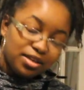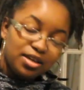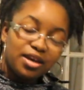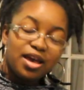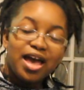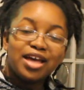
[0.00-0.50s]

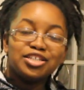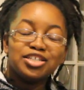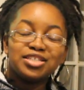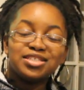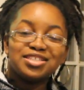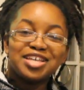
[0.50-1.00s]
Yeah, I
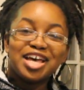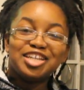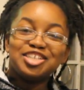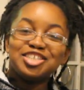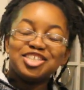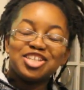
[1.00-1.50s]
just I
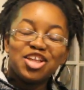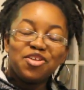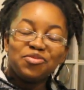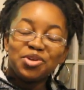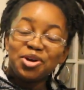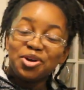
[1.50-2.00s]
just love
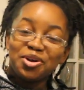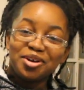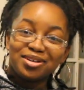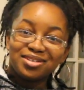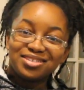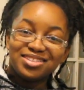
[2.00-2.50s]
her.
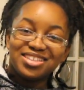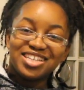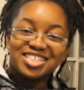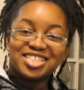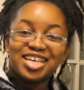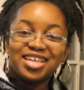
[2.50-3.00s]

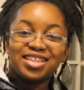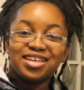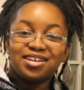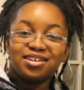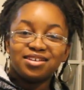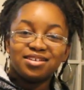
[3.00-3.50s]
They say
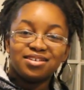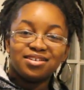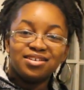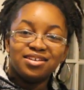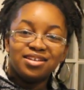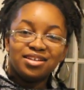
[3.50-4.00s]
that
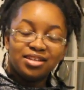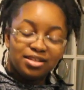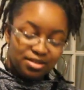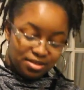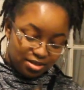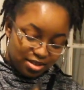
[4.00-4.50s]

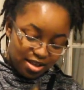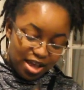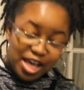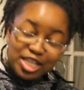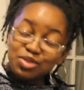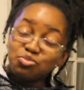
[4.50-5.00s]

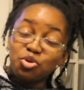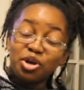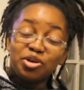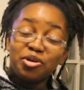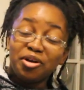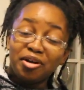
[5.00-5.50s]
uh, I
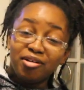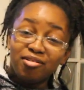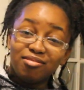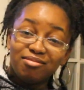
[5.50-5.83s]
spoil her.